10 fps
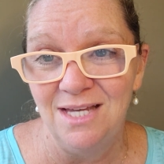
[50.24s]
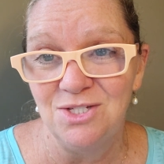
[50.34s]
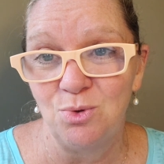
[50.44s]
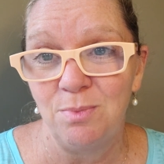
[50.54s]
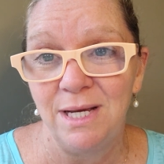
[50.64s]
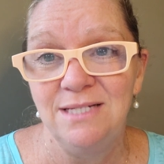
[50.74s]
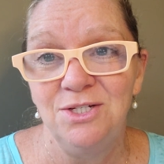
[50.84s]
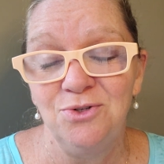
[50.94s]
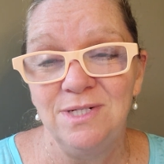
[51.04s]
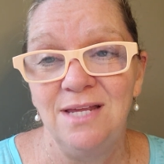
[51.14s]
So
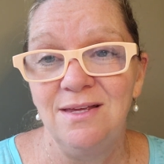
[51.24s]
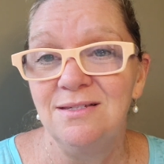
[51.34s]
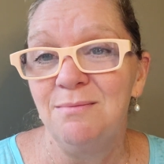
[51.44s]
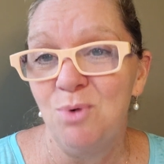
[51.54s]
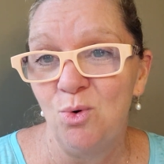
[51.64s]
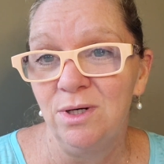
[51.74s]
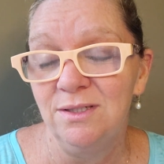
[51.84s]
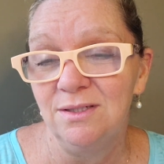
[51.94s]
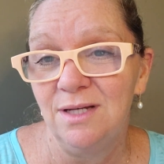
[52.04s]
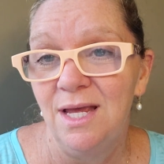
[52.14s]
replacing your teeth is
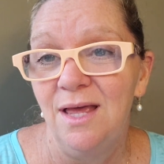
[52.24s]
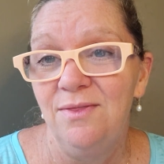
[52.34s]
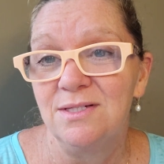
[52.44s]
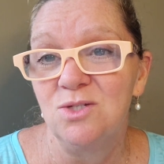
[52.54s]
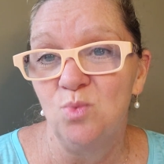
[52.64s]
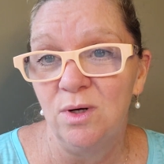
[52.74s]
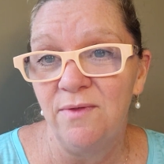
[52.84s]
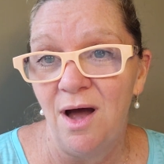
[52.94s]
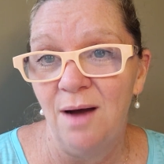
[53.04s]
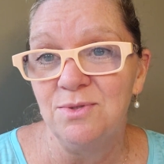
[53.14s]
important. This is one of
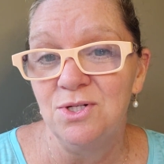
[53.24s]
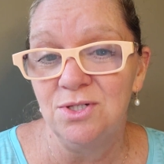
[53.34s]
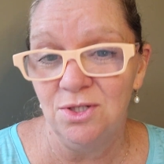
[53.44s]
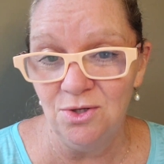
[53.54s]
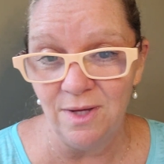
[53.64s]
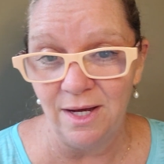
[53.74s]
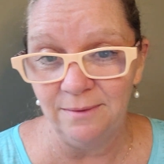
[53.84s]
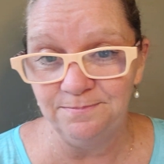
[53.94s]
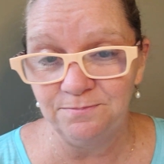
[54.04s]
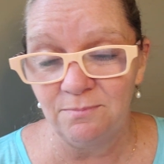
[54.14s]
the options to do that.